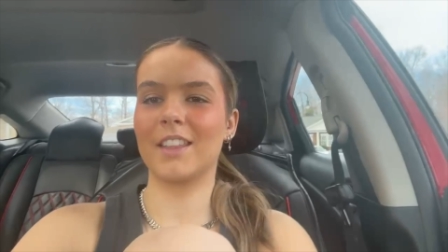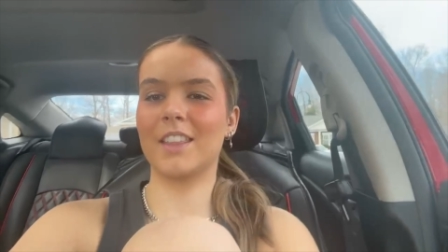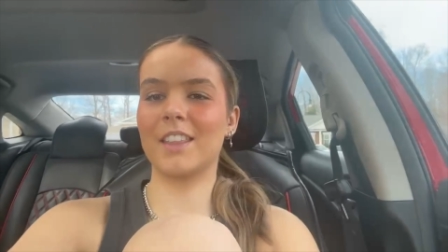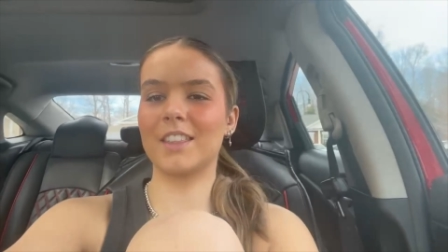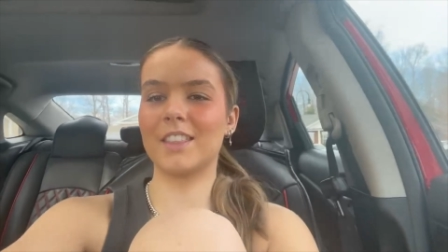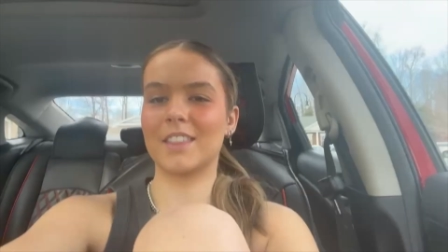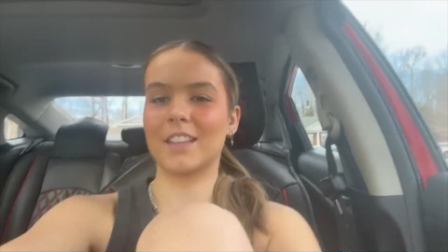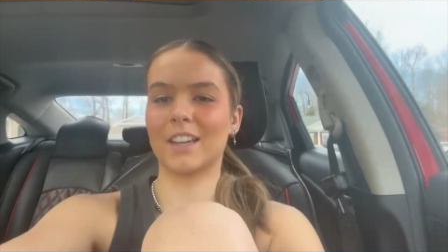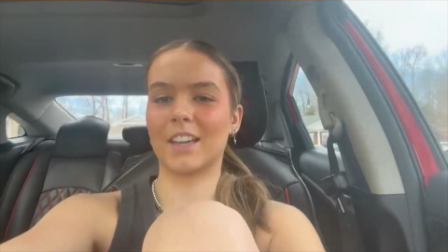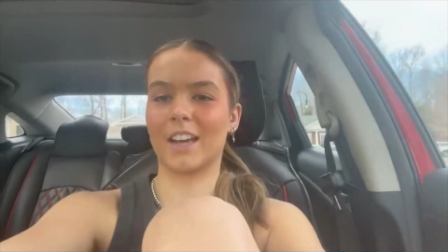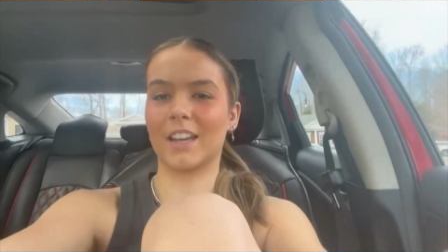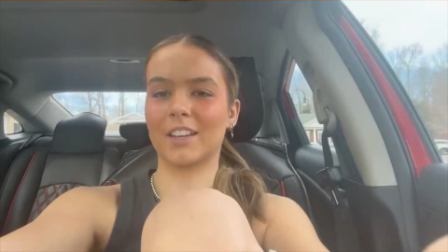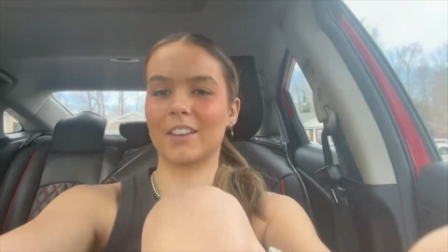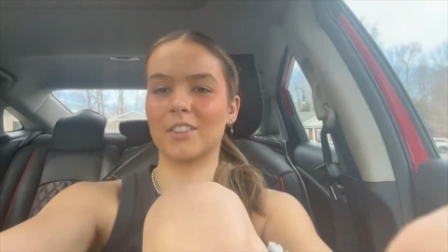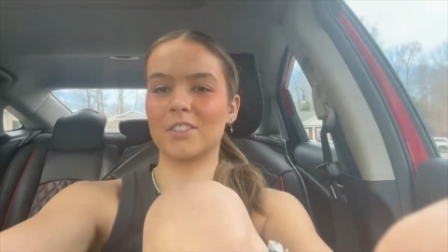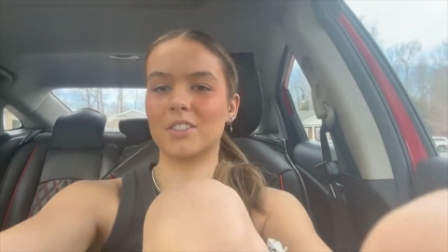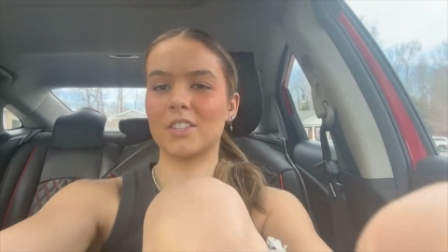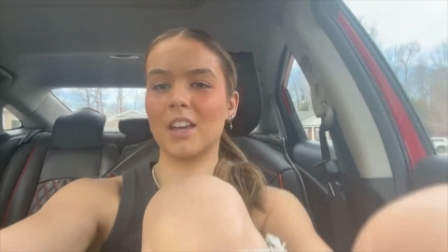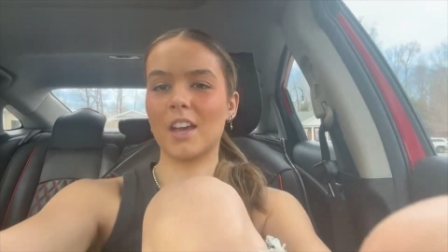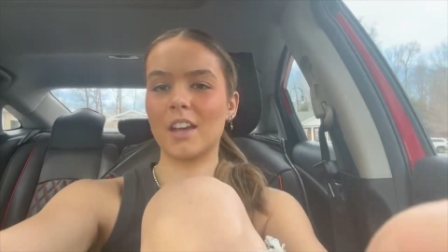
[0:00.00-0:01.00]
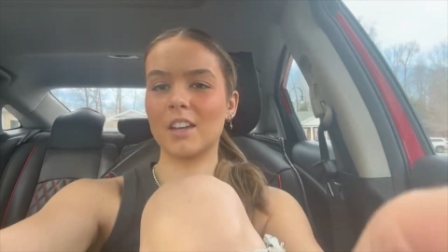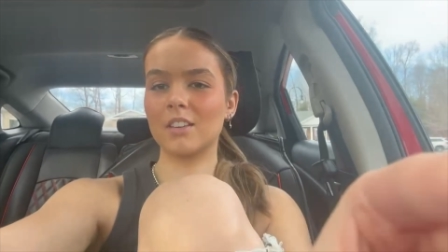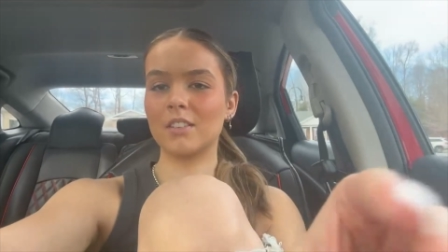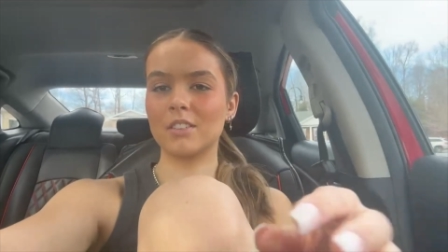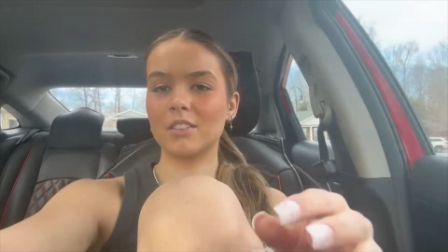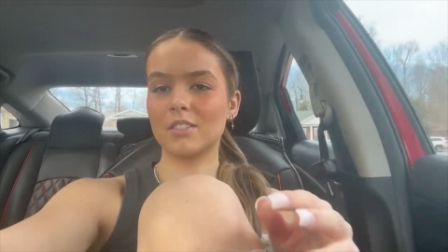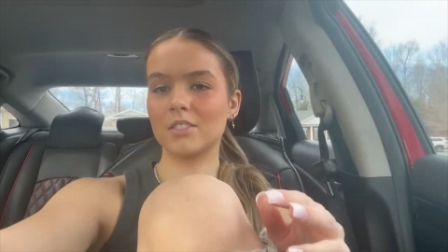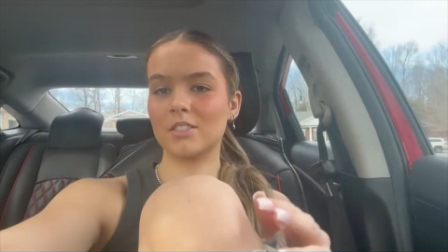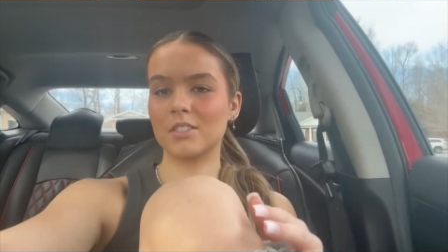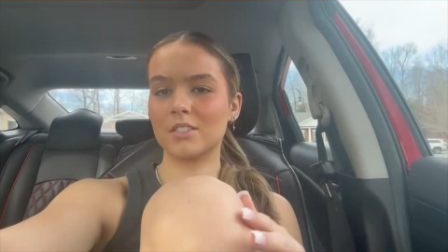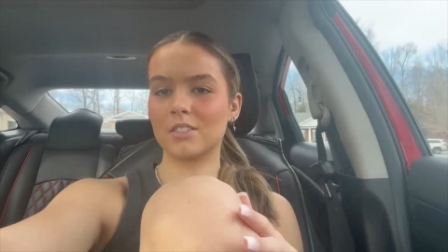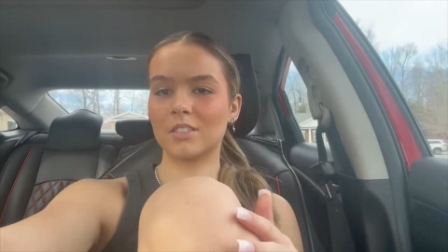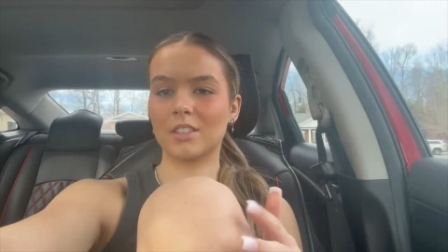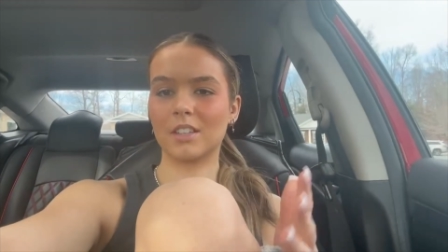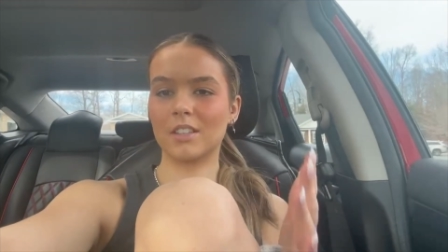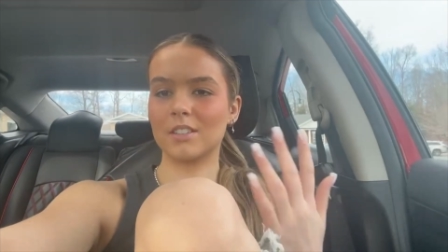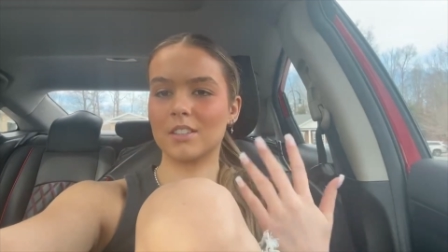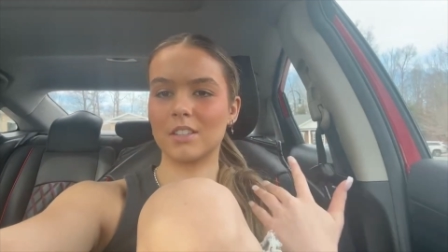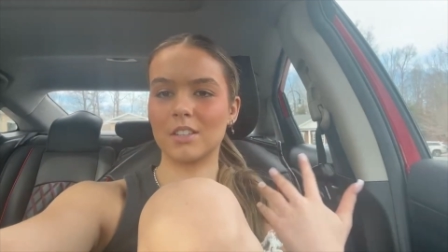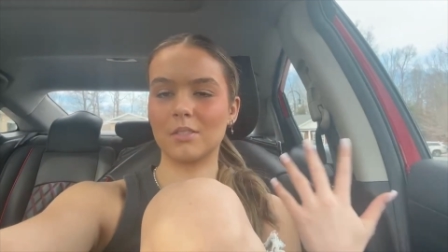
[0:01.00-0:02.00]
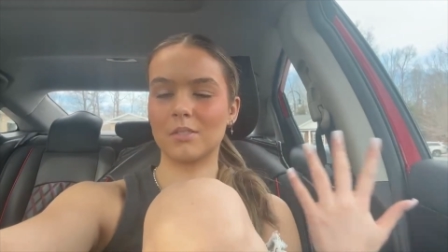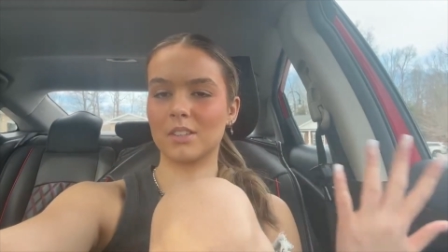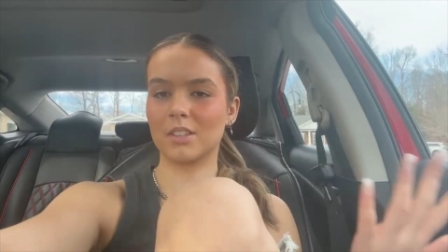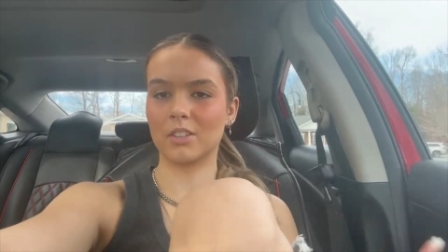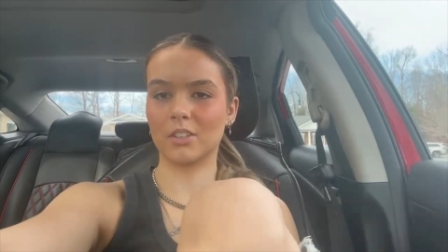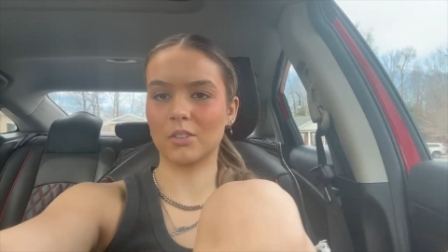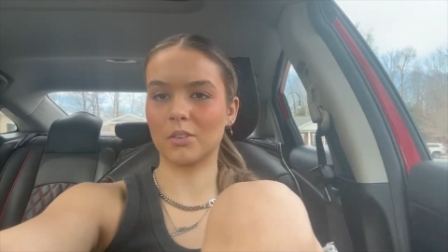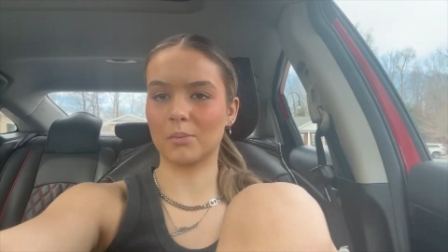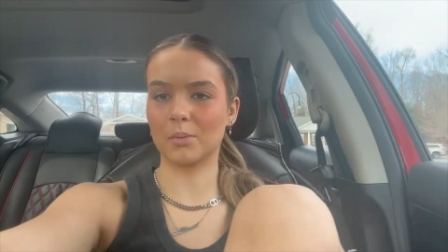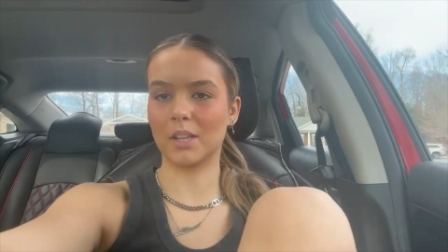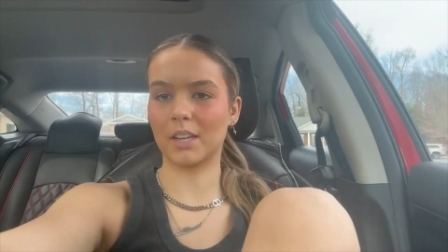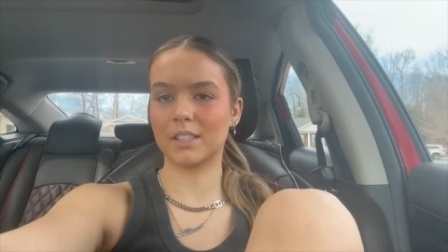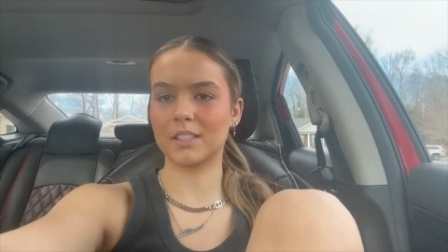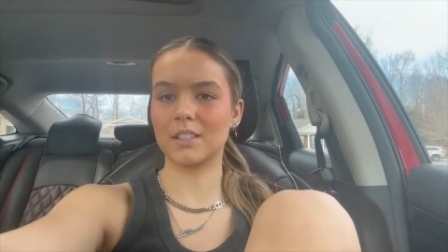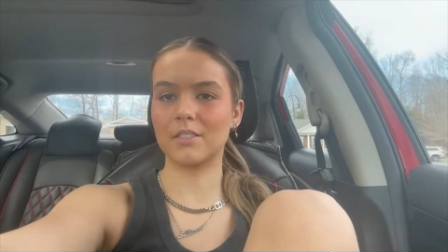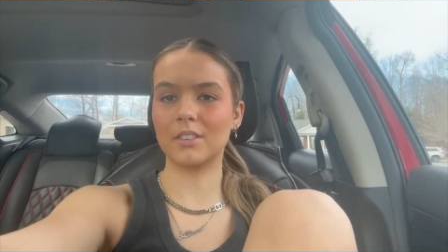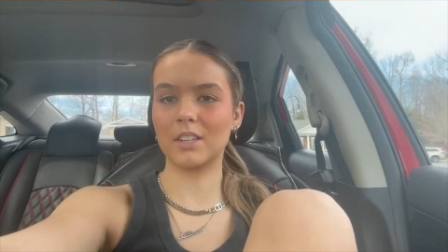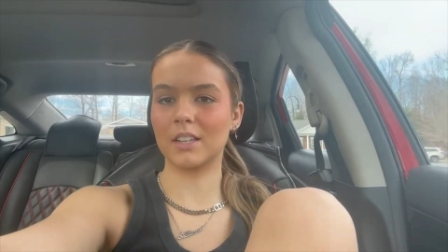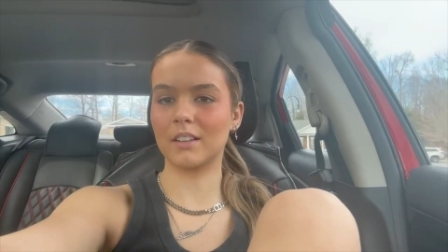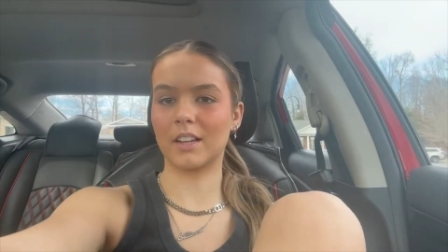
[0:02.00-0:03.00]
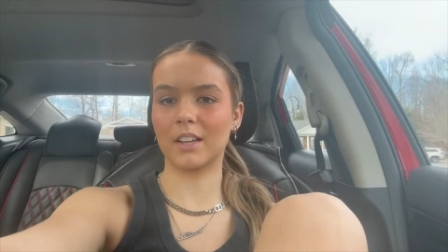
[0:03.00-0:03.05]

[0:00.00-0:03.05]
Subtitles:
The guy goes, yeah, you can just continue with your normal activity,